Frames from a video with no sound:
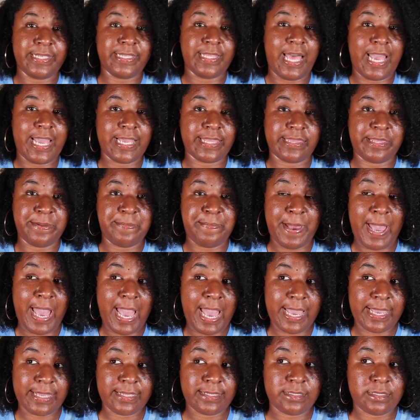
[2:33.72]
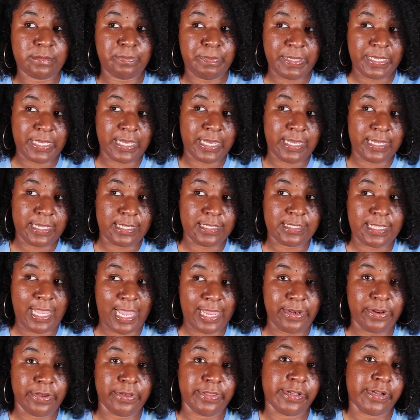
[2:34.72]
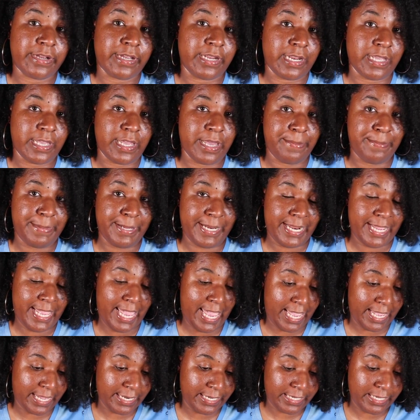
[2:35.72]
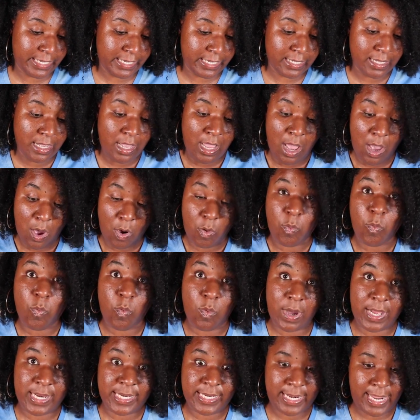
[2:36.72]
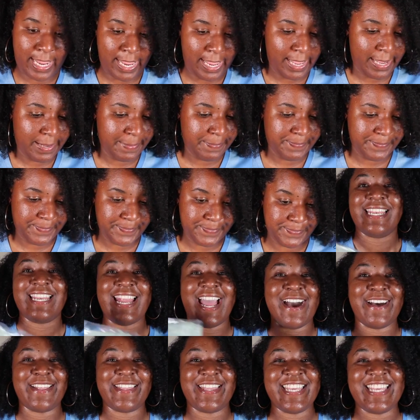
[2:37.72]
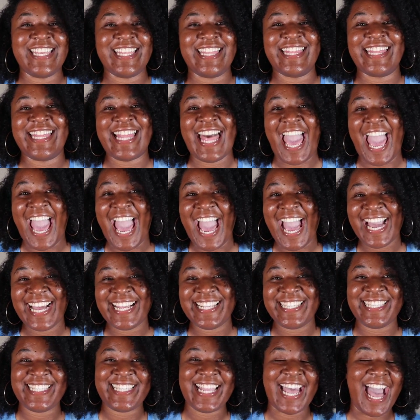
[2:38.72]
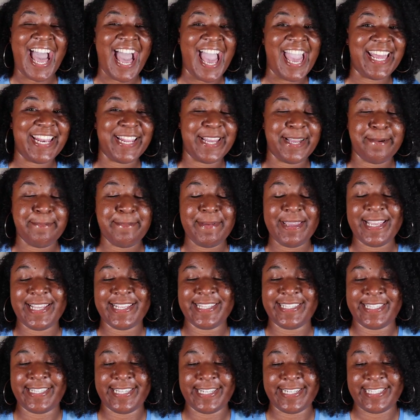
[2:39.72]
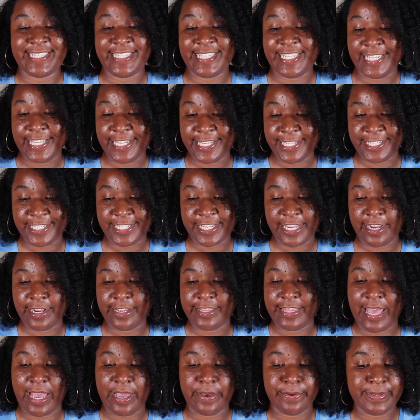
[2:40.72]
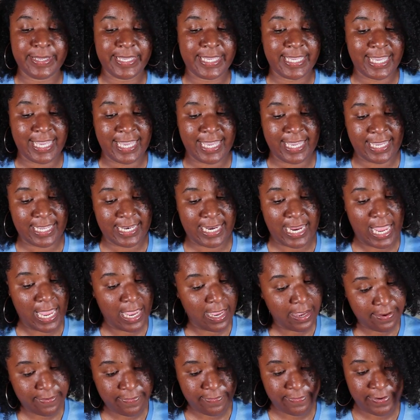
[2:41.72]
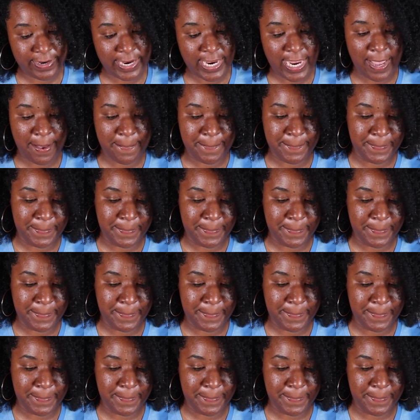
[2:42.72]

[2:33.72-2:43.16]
like the bags because I know they're gonna come in handy one day. Now the last item is the t-shirt that we get in every